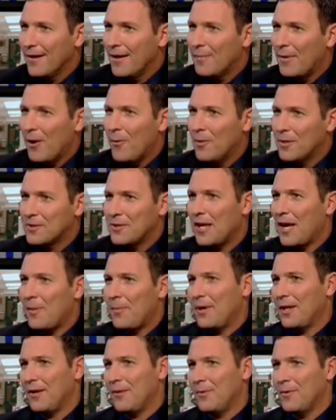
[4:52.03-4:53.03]
about what's
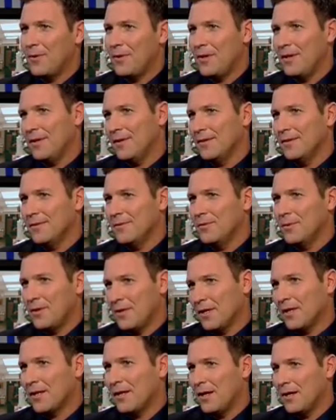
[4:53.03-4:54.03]
happening within
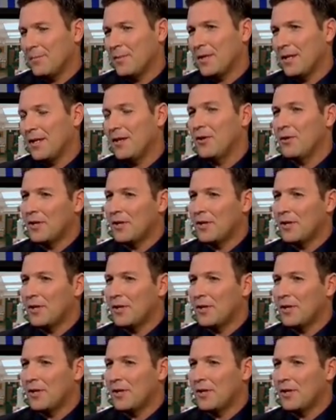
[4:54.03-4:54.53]
a company?